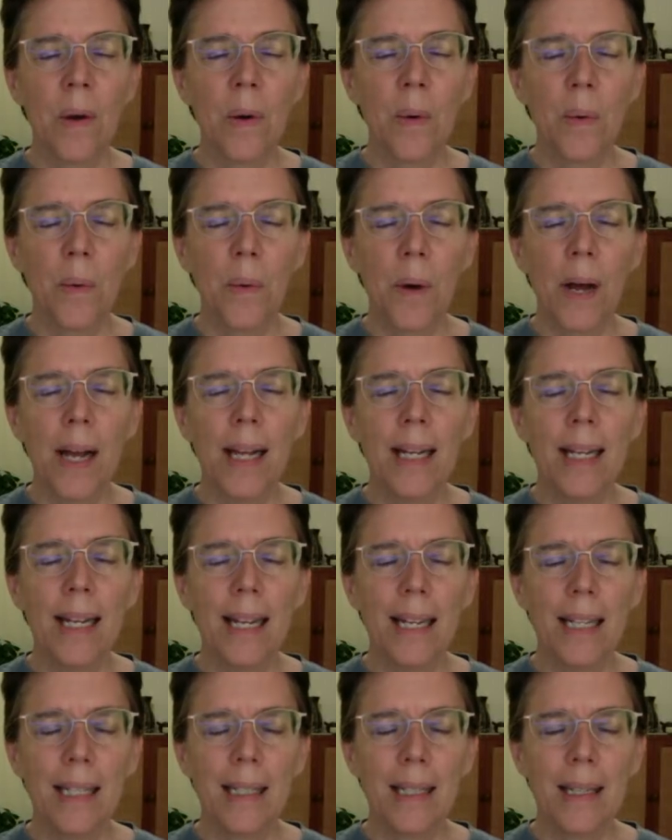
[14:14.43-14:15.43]
What
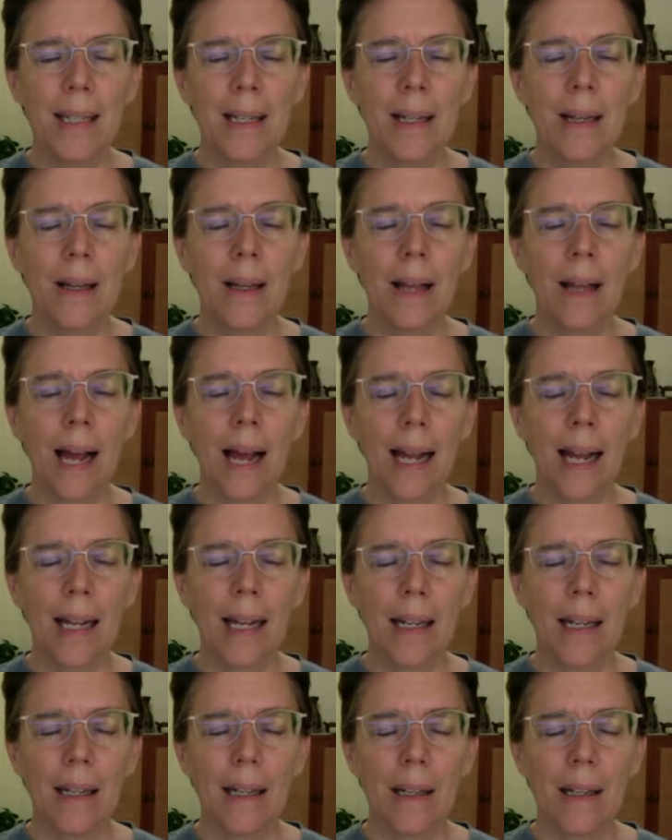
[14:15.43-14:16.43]
is it
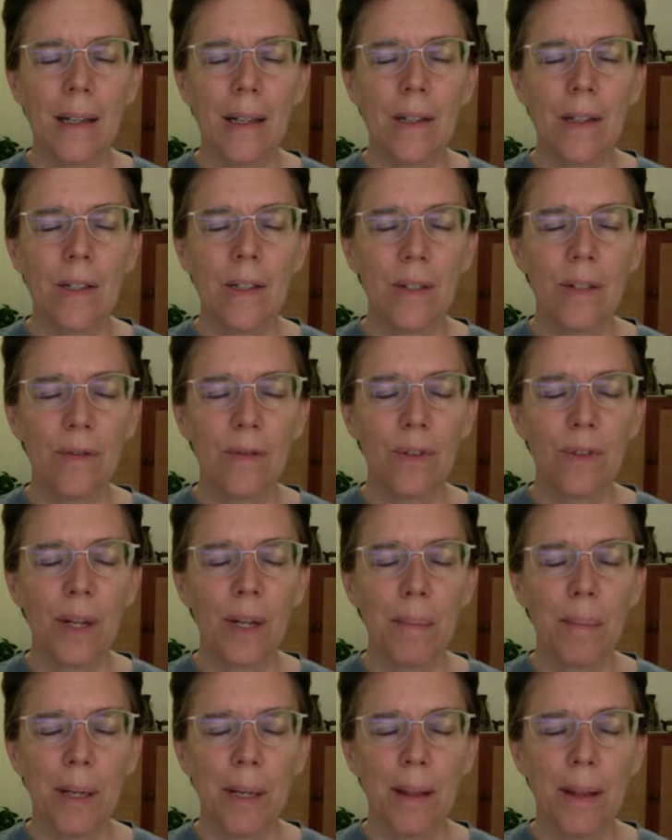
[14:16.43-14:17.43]
like to
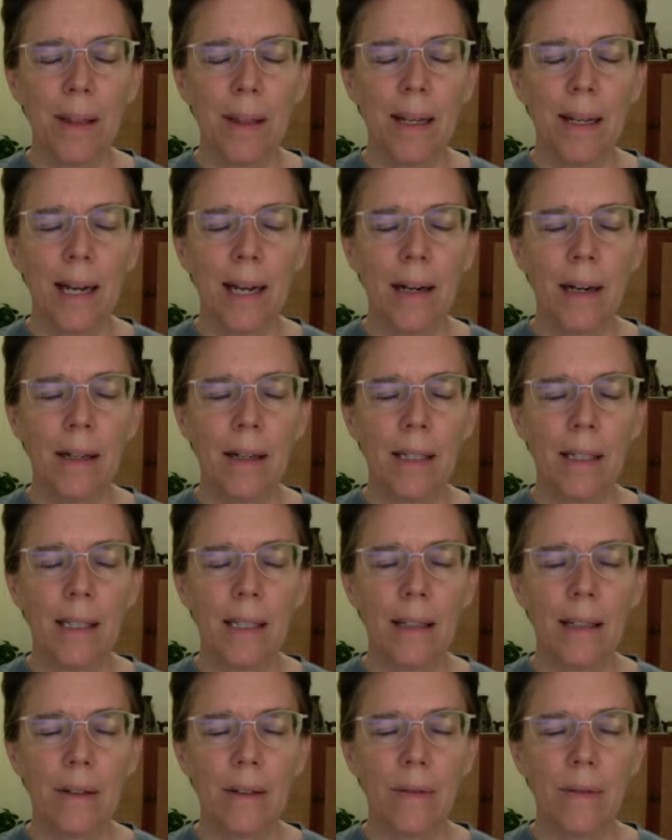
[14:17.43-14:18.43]
flip the
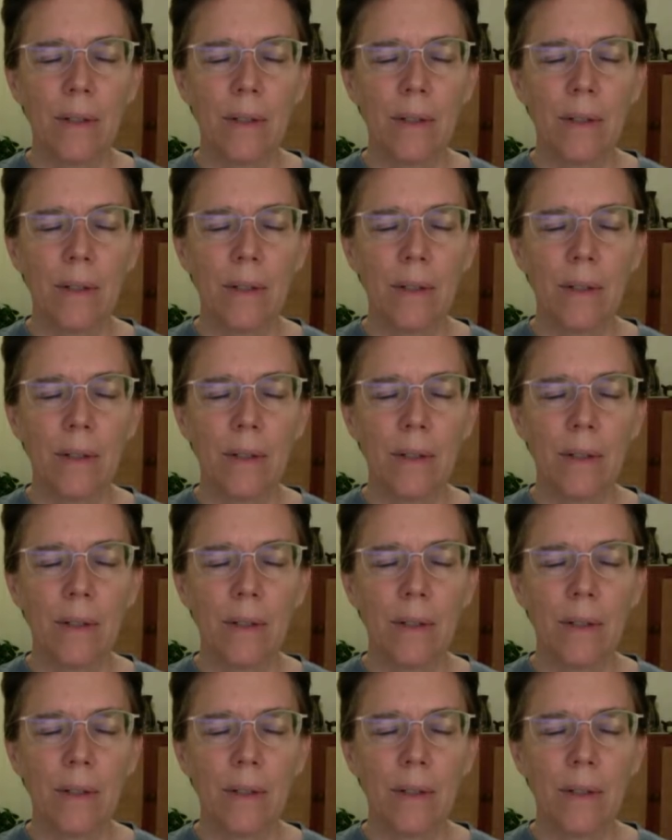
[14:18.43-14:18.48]
narrative?